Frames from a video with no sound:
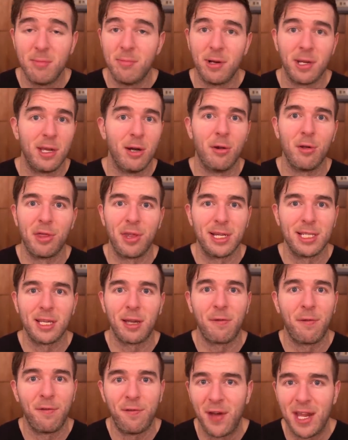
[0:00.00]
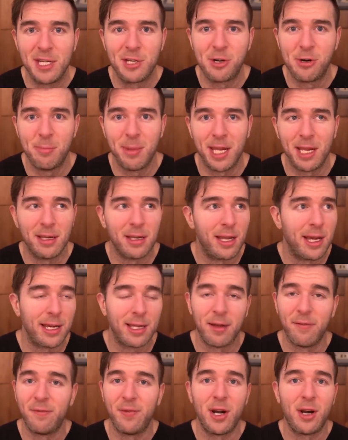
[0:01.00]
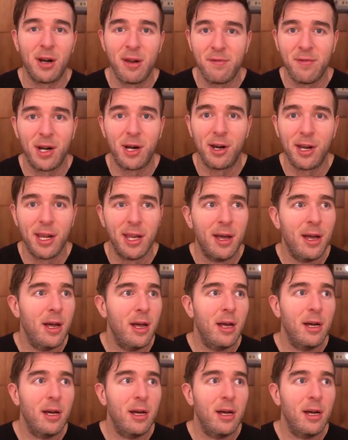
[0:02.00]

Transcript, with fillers: but, you know, things like phentermine, like a very, very